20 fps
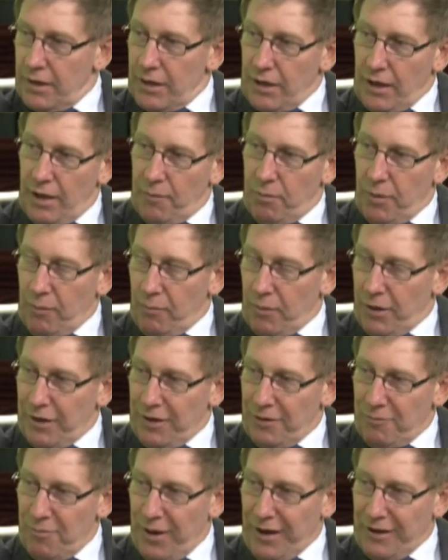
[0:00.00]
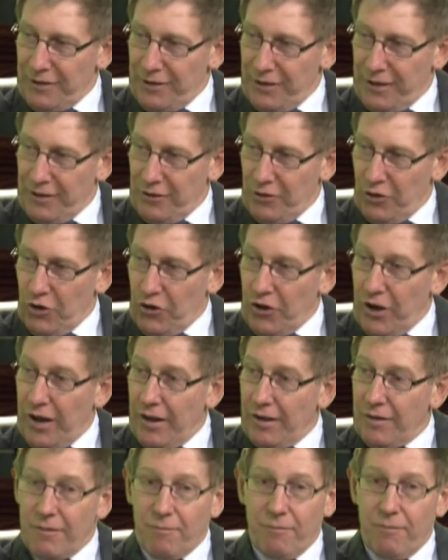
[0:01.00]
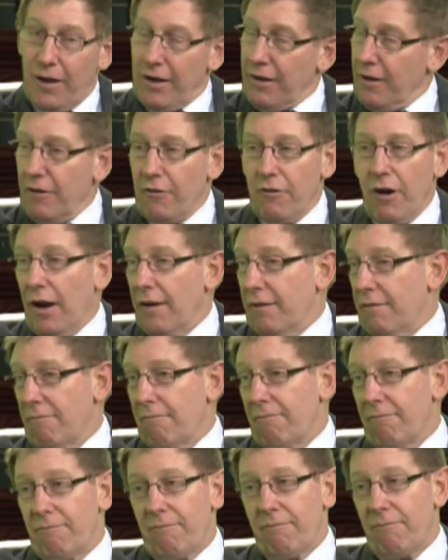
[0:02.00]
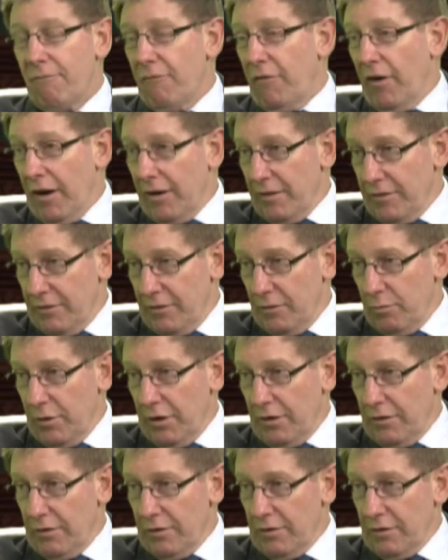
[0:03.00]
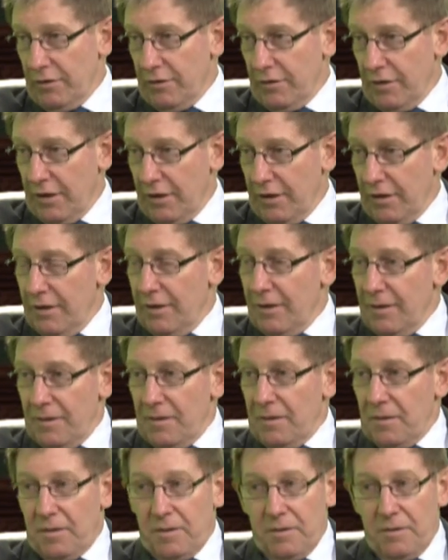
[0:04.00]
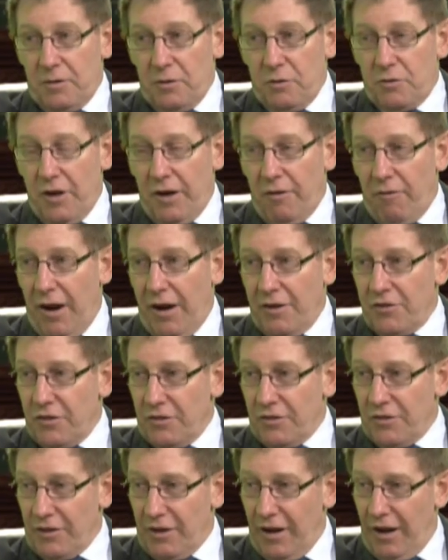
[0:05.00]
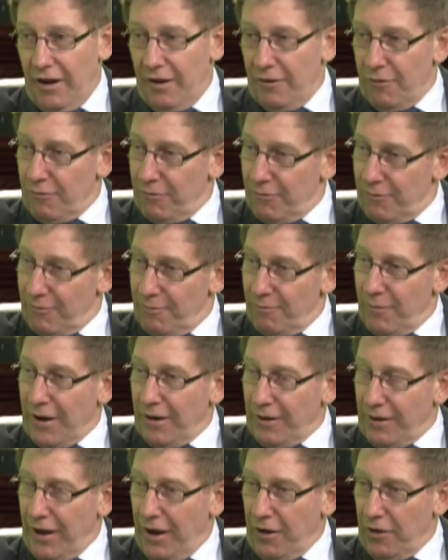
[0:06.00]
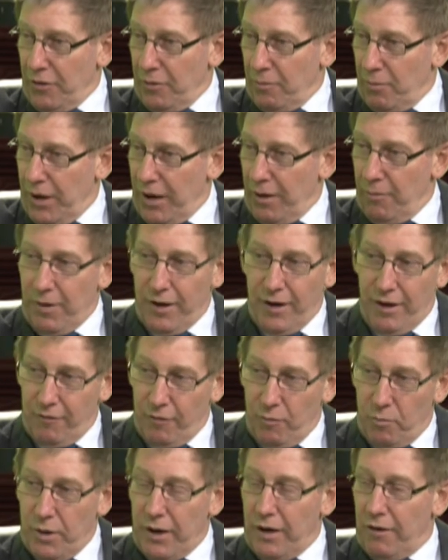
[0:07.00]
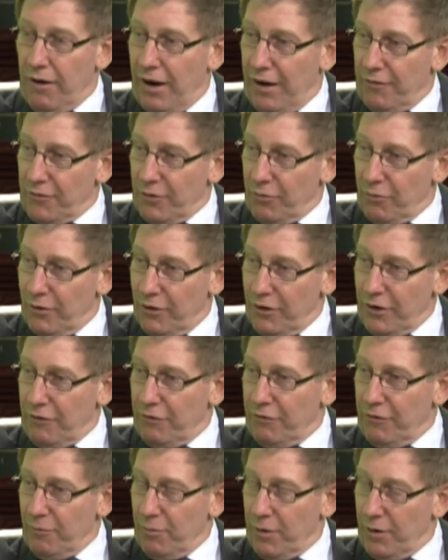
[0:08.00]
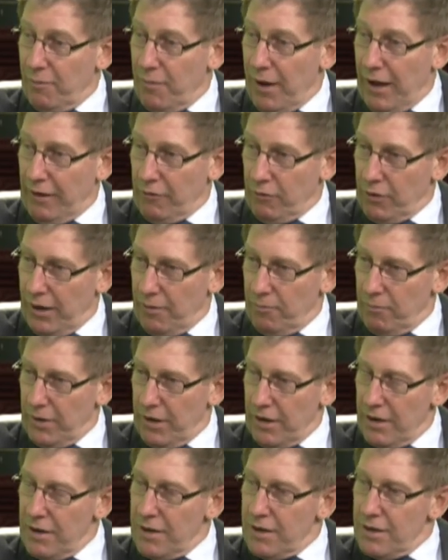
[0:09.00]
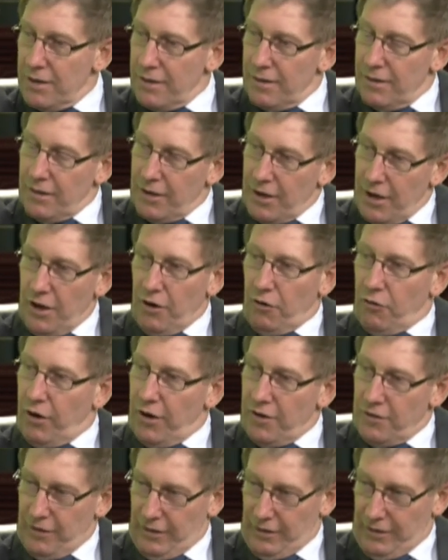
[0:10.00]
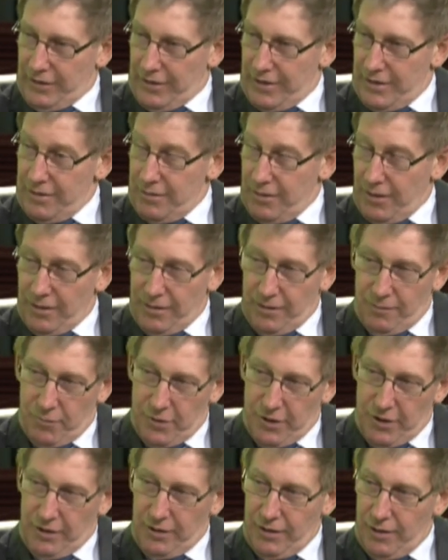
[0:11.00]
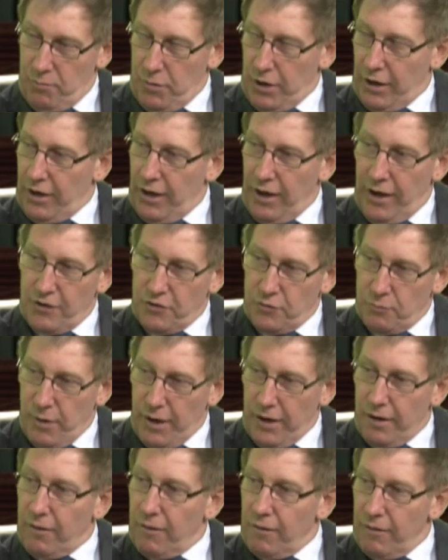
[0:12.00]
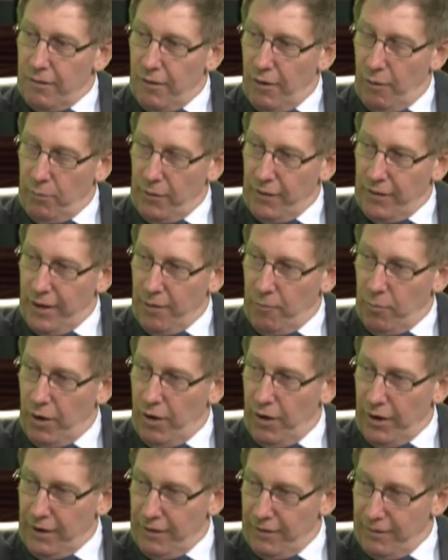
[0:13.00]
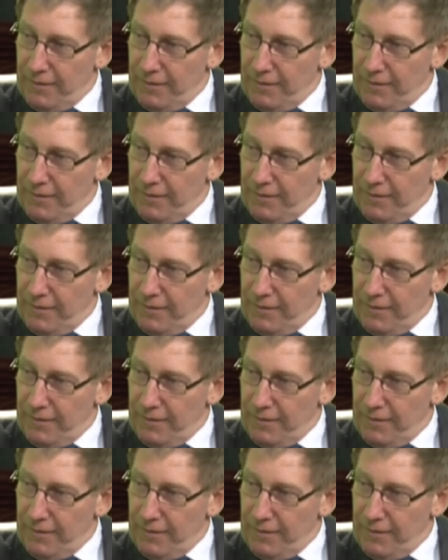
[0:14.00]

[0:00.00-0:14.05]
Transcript: keeping me mentally alert and making great friends because uh, two generations ago, men would go to the pub and have a beer after work for a bit of male company. Yep increasingly, uh, particularly middle aged men, hop on their bike,